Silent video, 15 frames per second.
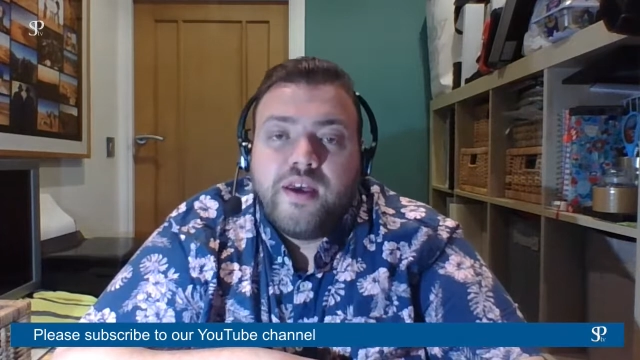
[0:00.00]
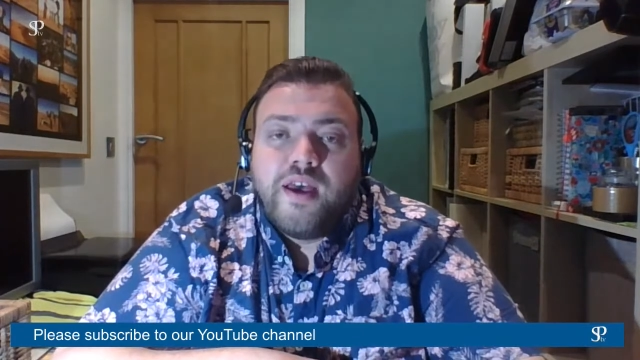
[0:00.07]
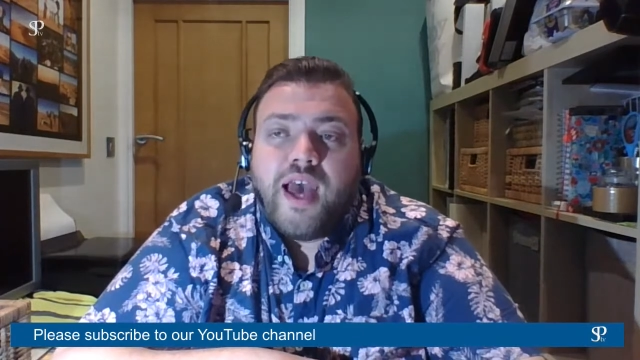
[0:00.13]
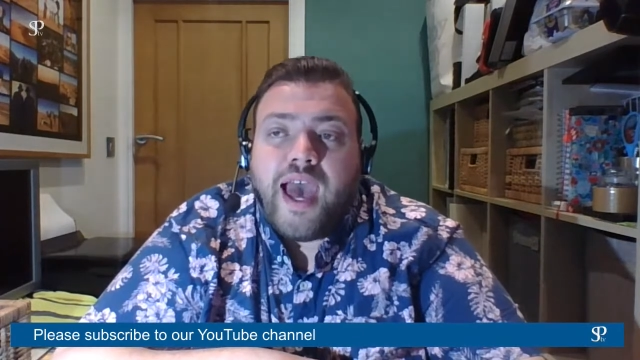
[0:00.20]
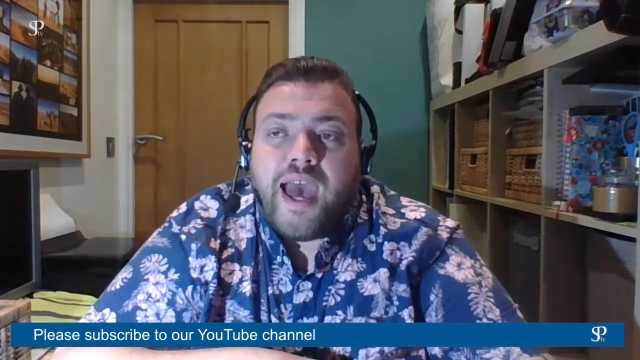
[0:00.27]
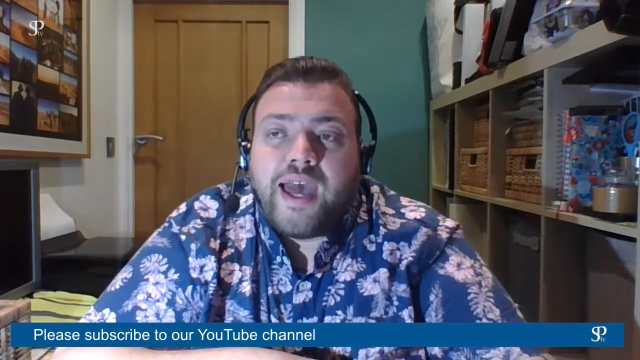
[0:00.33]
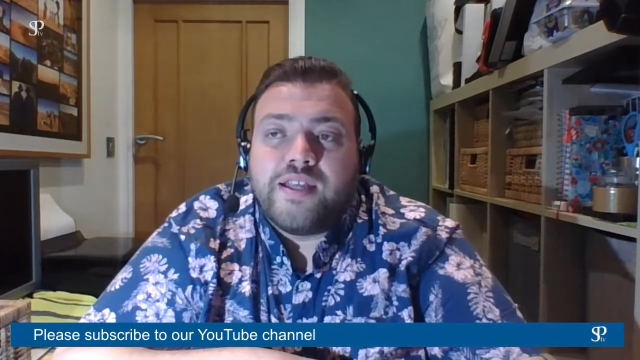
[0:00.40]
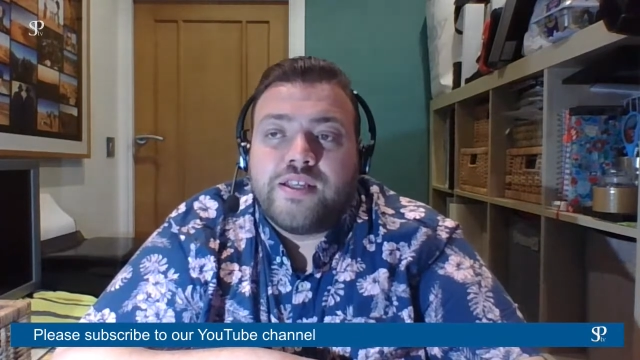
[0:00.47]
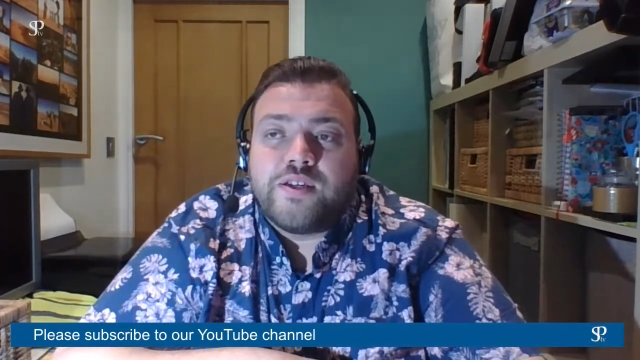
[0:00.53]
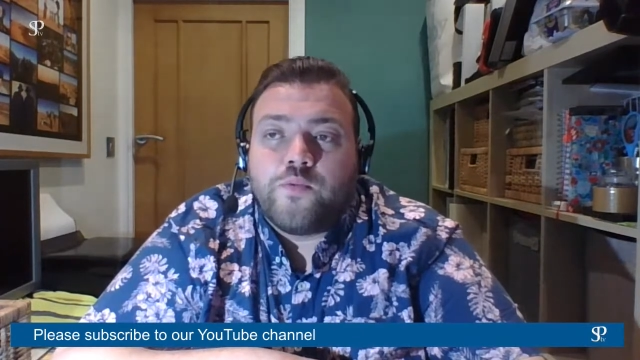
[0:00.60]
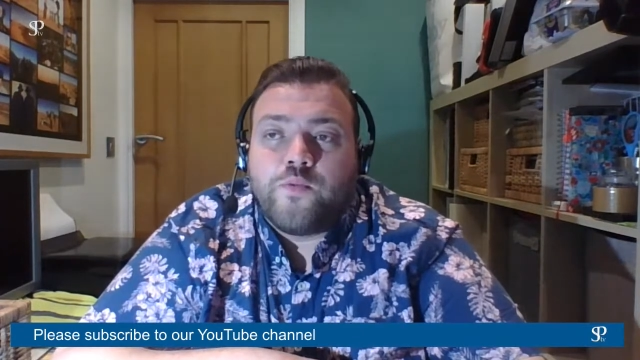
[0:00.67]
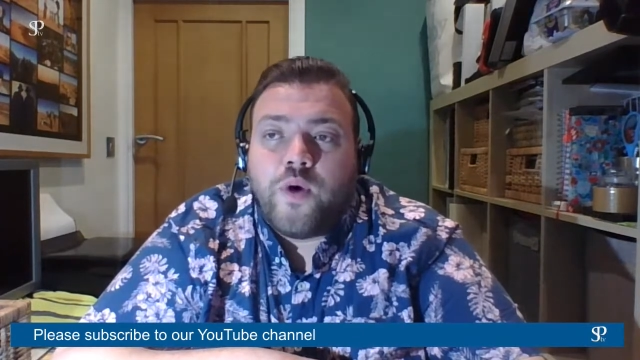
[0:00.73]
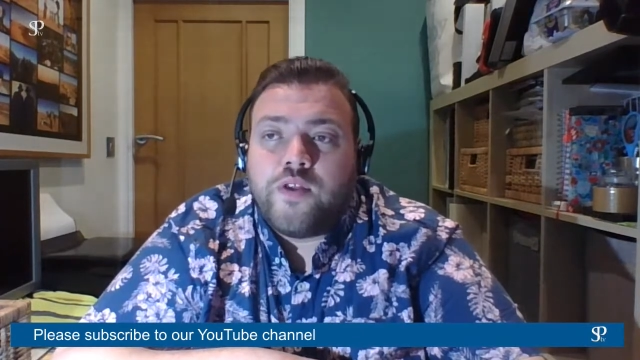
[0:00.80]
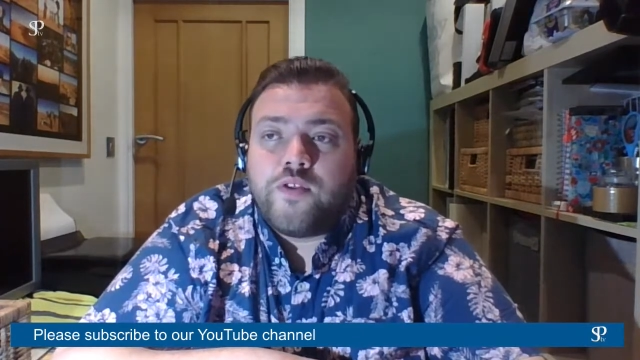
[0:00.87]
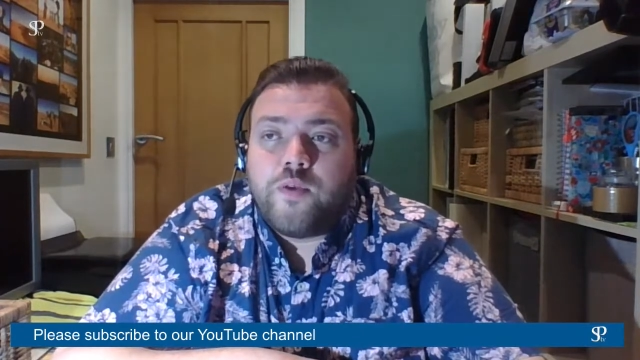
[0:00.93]
And
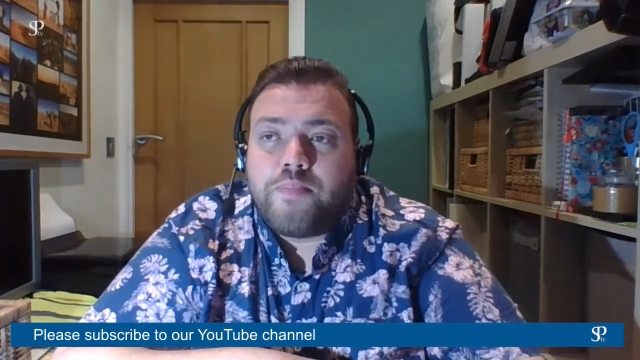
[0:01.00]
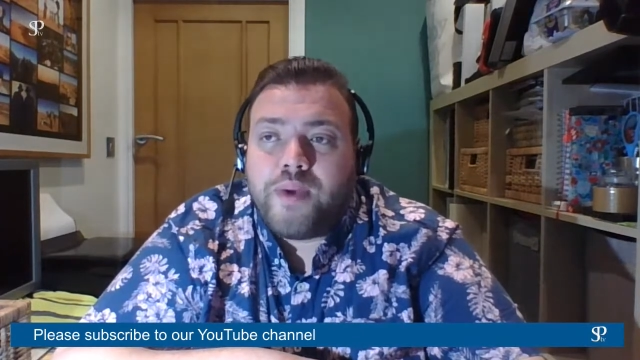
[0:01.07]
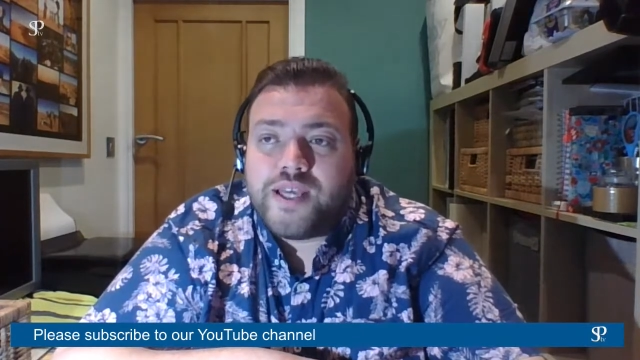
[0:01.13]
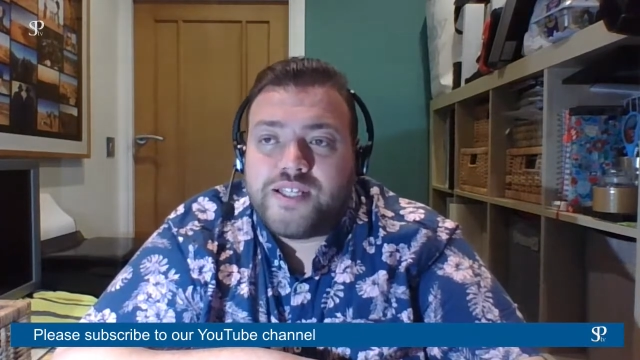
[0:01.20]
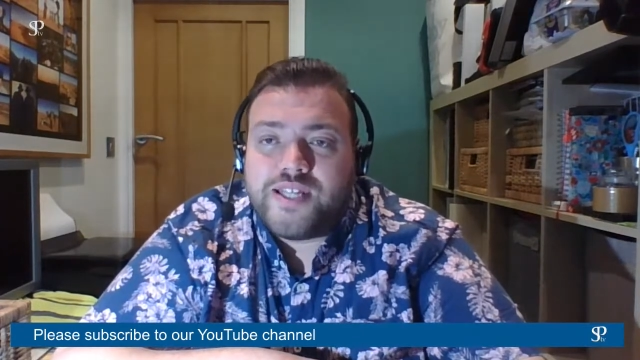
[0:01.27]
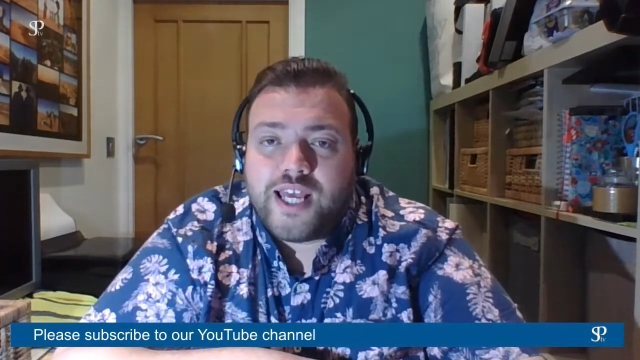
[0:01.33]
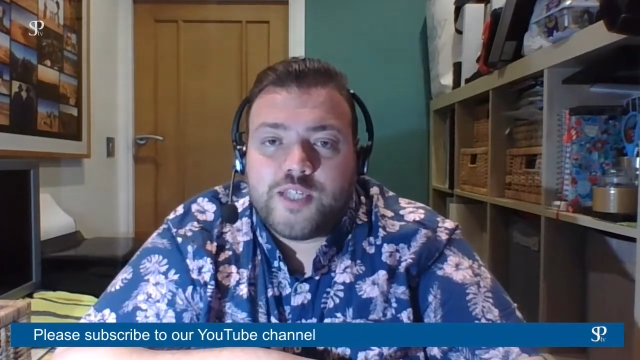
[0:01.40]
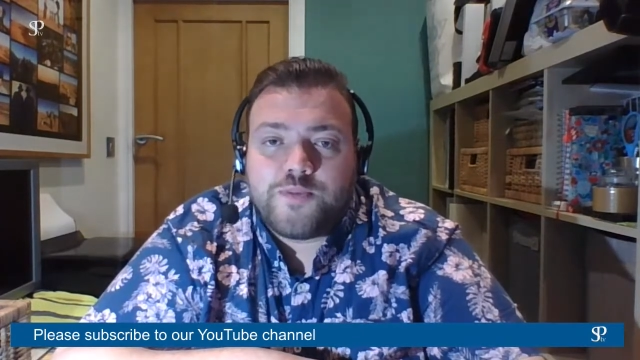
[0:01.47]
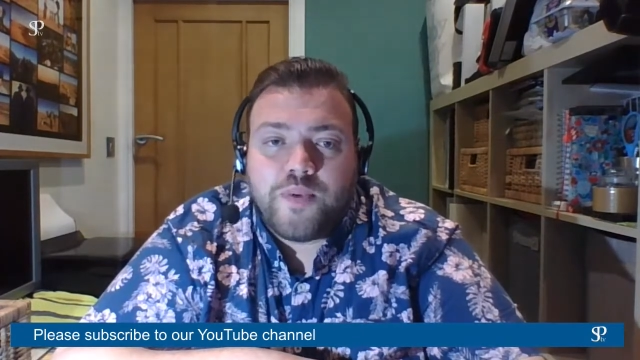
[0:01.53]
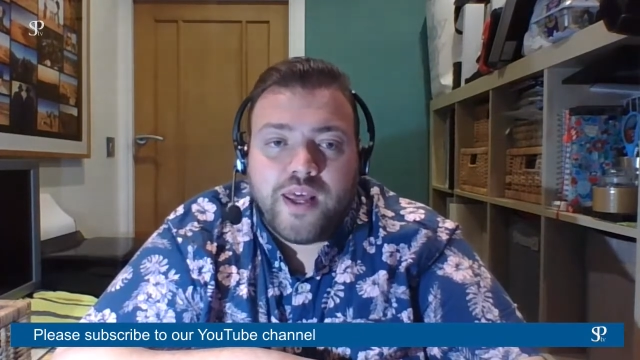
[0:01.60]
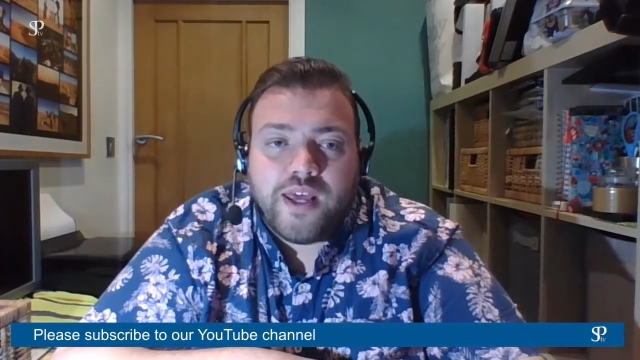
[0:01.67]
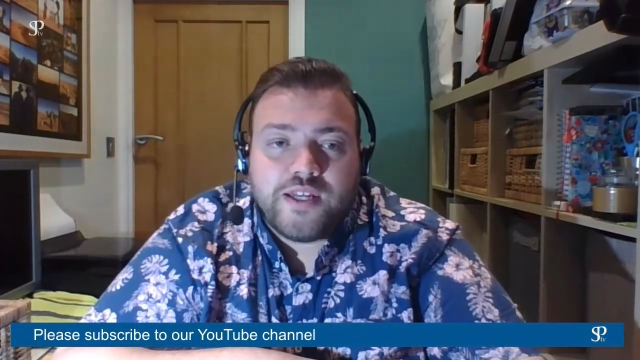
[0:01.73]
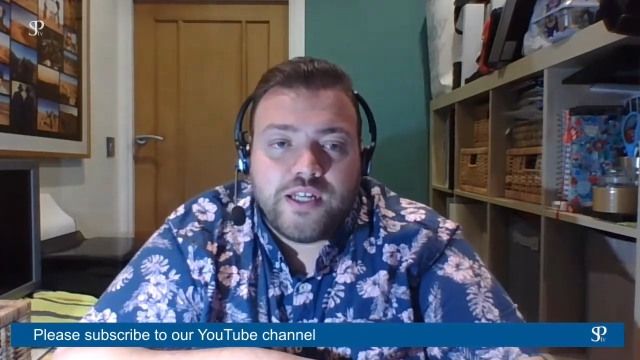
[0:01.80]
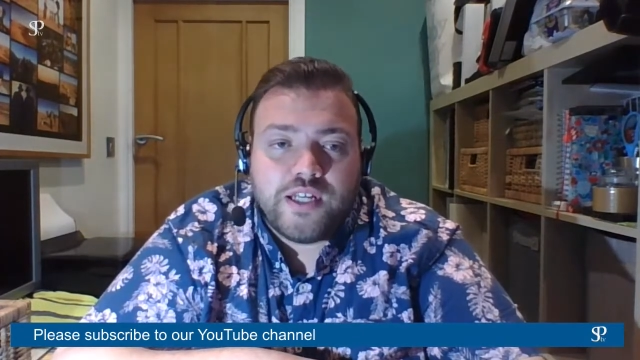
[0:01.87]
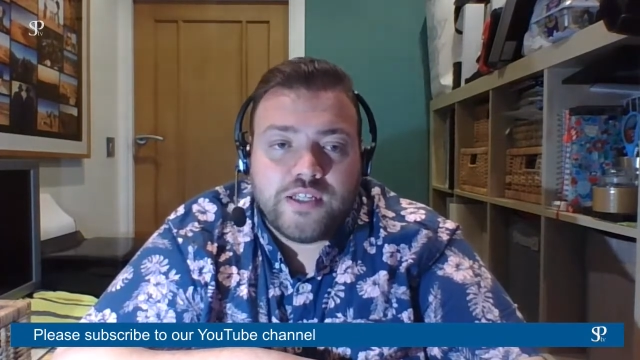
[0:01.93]
one of the best
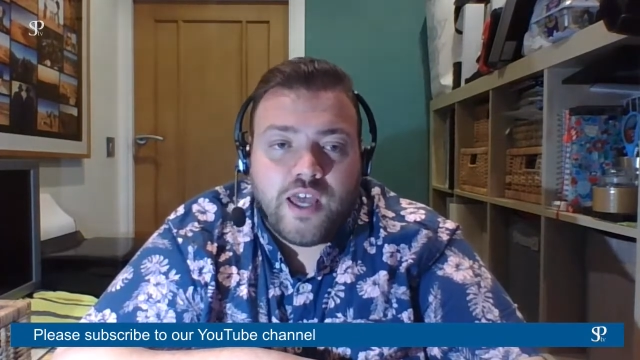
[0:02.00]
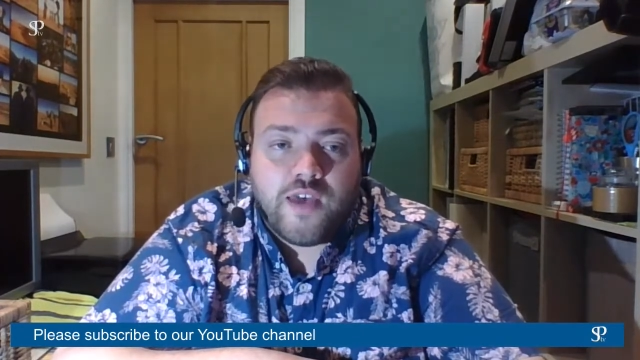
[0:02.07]
explanations